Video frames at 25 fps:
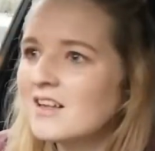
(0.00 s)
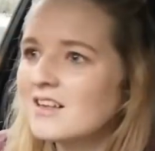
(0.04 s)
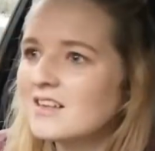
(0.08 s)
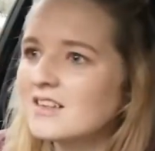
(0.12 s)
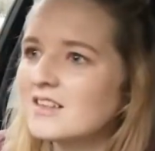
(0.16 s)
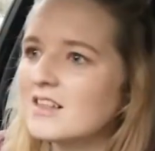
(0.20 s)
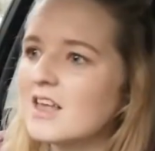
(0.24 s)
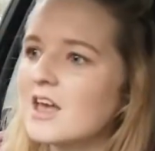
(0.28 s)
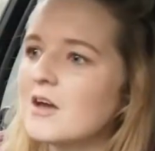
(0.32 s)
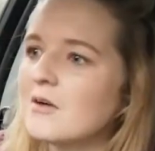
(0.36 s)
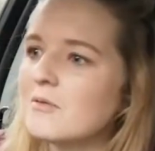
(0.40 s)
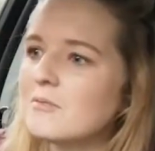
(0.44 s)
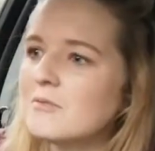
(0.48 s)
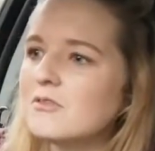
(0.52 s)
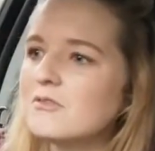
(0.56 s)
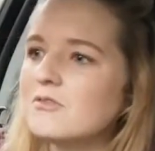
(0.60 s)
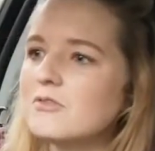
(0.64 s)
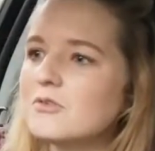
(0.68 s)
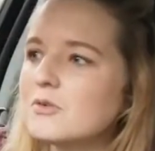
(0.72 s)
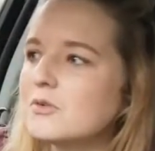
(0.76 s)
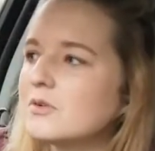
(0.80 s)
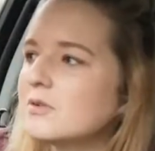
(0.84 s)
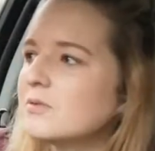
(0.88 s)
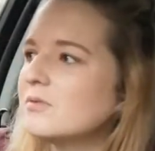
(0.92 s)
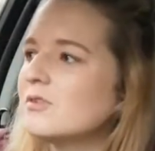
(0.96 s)
So move
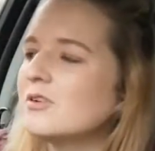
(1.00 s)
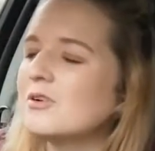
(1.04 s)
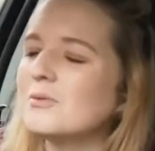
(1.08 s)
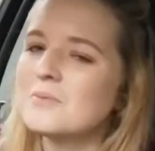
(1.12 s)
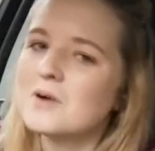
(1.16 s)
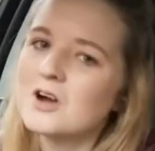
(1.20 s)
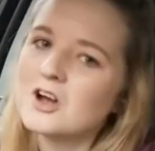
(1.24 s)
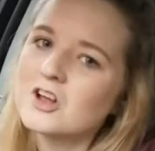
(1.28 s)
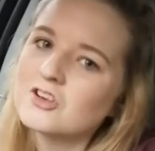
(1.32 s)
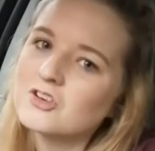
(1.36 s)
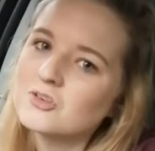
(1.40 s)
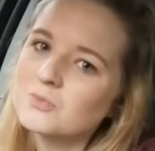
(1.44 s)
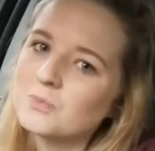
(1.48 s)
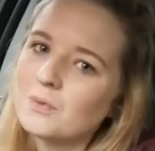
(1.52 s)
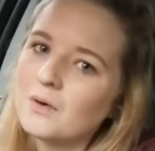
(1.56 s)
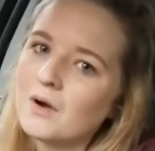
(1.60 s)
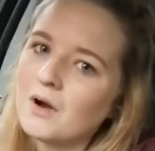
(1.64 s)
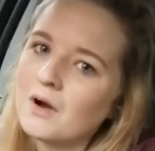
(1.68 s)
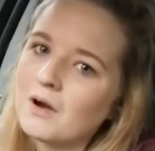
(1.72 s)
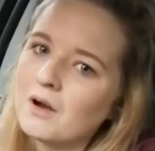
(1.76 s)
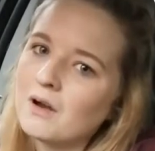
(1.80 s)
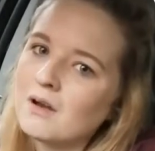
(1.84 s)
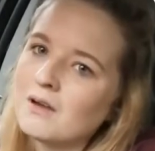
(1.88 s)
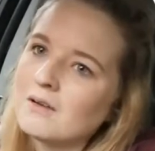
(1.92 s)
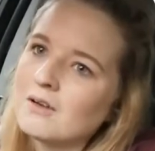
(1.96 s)
forward, not much,
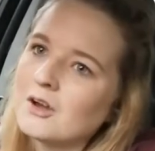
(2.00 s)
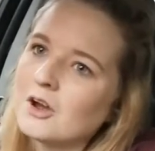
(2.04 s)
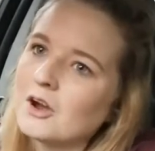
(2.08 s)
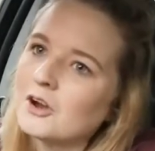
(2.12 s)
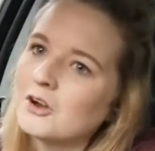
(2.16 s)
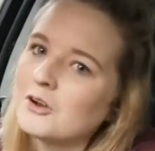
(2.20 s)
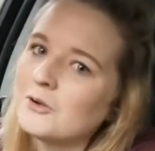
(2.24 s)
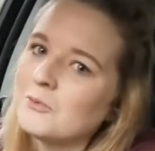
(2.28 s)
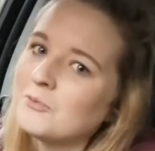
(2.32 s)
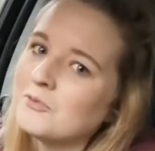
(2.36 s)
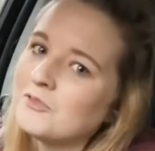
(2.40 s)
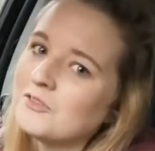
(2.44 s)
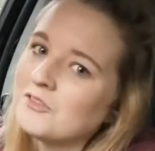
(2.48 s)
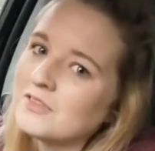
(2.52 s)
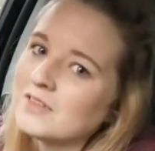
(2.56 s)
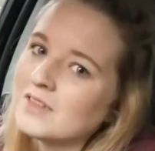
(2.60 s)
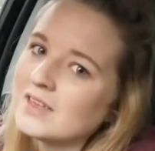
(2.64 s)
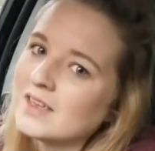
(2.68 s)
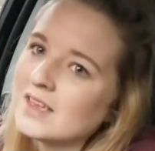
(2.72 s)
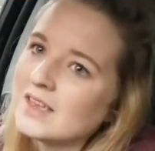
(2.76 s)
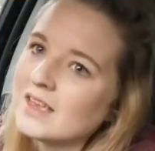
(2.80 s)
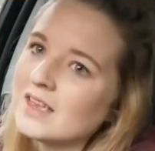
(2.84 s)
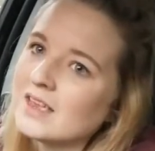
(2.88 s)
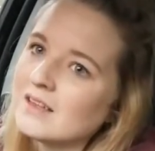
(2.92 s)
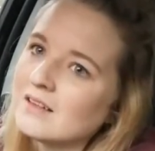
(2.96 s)
but
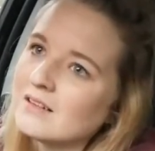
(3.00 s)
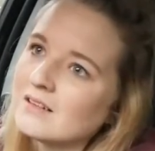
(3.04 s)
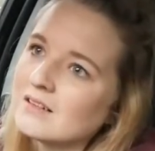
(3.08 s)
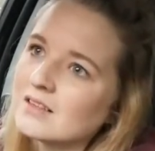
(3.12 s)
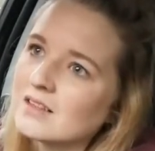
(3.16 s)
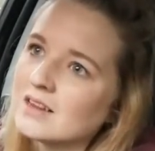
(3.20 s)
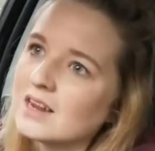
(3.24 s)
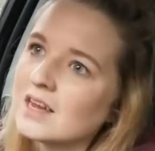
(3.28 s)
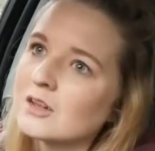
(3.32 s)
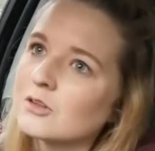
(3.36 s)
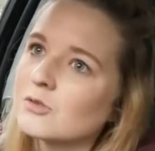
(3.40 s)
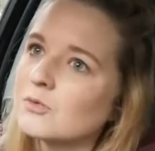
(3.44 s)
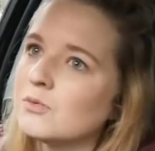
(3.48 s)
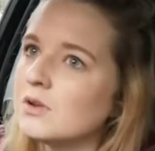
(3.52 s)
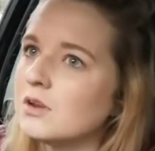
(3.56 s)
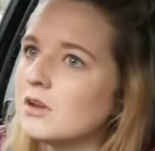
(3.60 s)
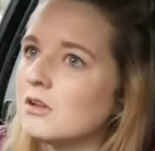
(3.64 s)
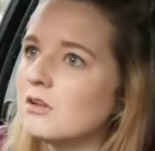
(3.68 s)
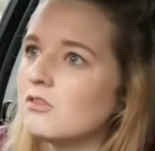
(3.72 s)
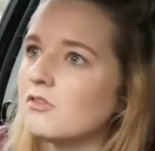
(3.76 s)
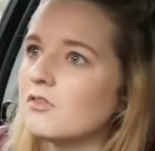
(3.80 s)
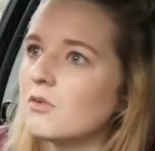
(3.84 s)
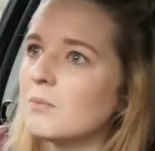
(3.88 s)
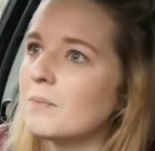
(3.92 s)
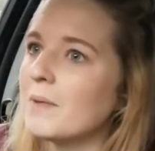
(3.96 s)
hopefully, so next window
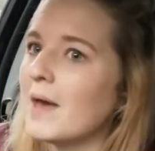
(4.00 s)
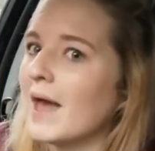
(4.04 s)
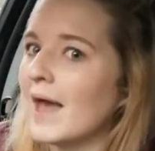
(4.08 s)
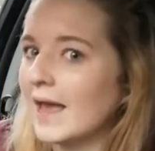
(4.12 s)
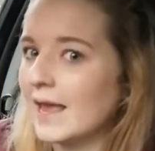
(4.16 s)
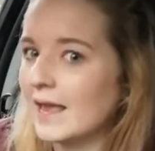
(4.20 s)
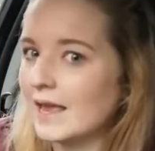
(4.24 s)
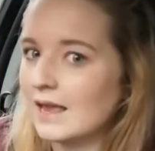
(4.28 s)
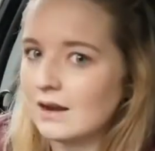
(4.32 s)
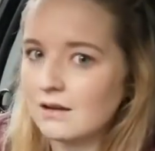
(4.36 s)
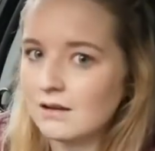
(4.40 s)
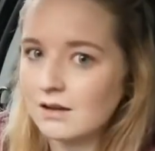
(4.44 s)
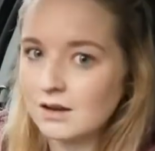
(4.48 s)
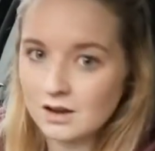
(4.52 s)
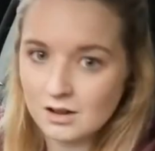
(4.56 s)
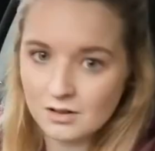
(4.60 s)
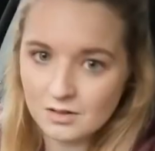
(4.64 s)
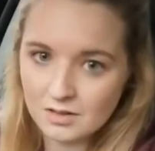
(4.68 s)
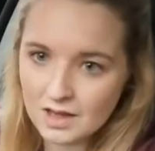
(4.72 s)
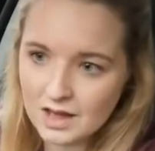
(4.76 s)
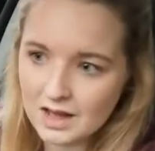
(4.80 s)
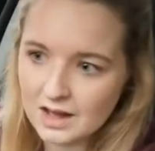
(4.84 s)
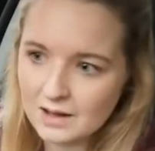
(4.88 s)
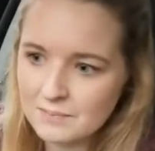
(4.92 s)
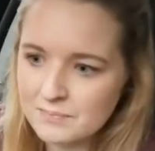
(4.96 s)
is for paying, I know
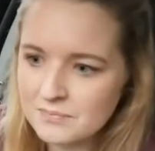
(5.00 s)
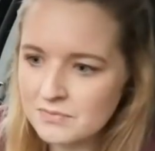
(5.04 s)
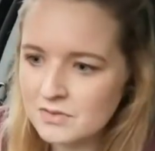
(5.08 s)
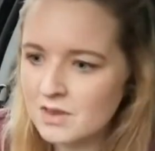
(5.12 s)
that.